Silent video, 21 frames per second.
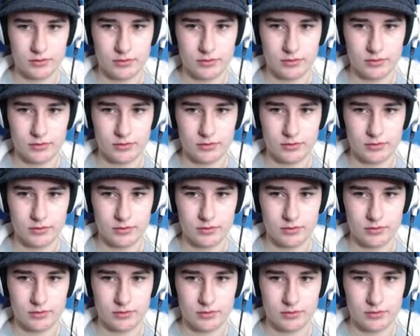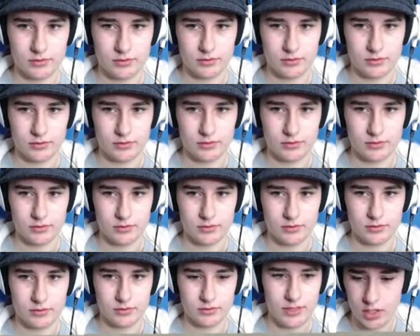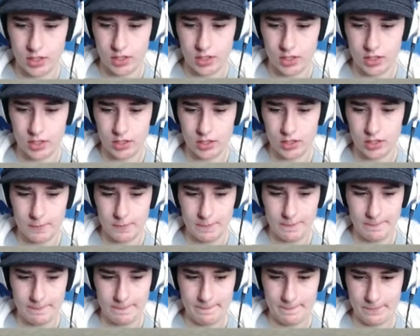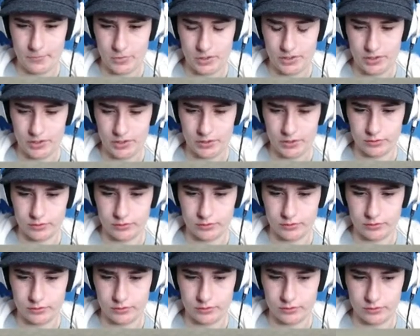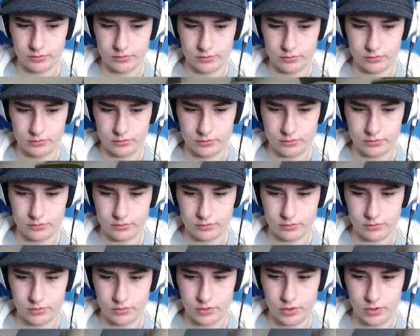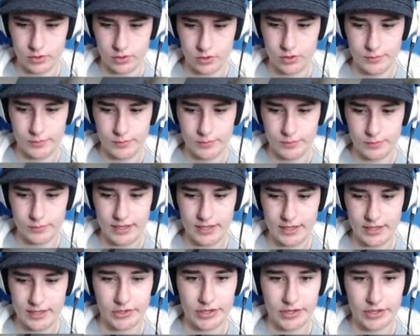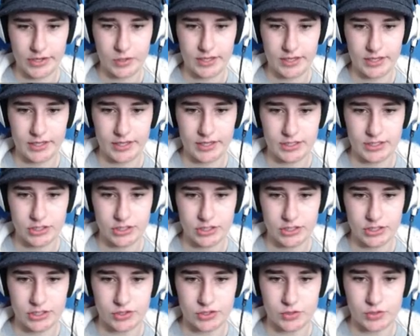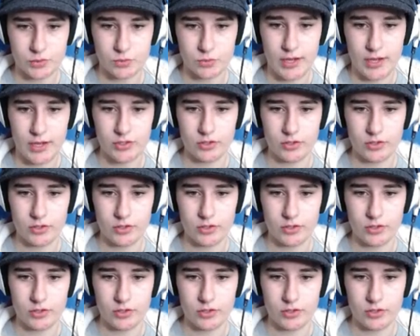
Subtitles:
It's okay, alright, what are you? You're mega hungry and wanting attention, so why don't you...